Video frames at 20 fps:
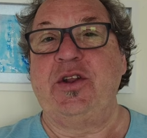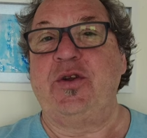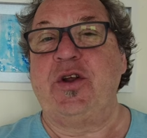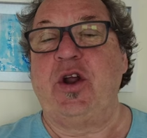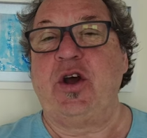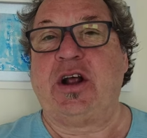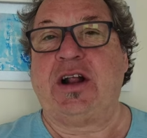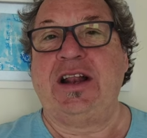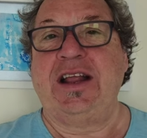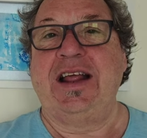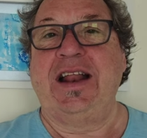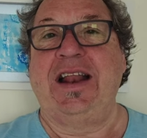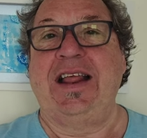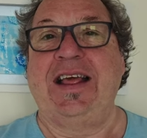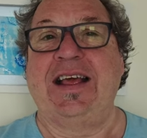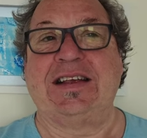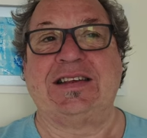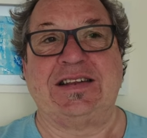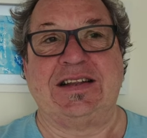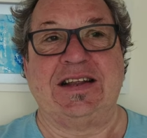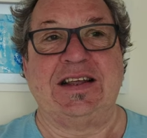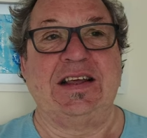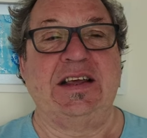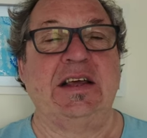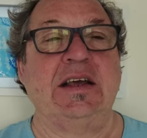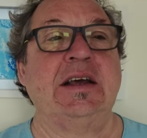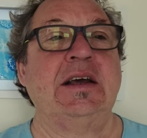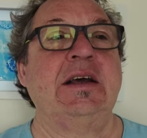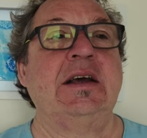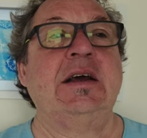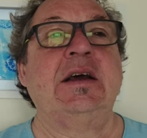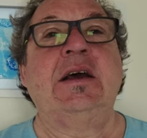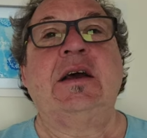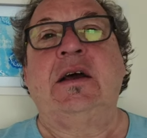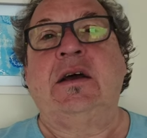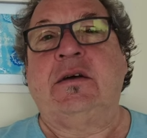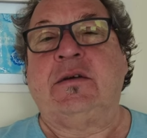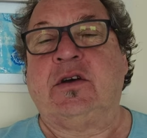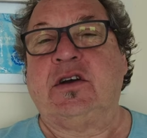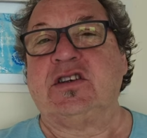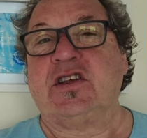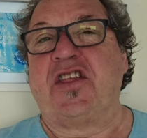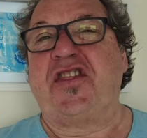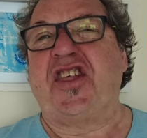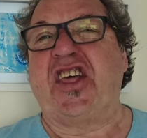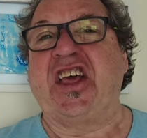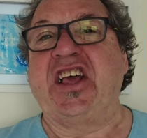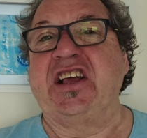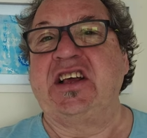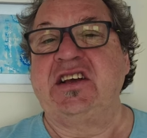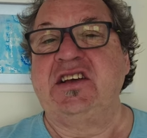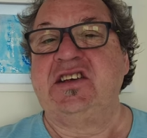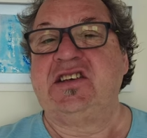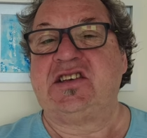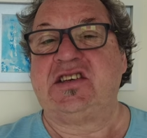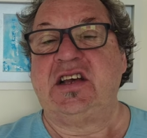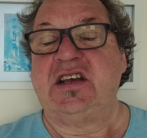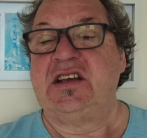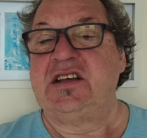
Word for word: do no cleaning yesterday because of things.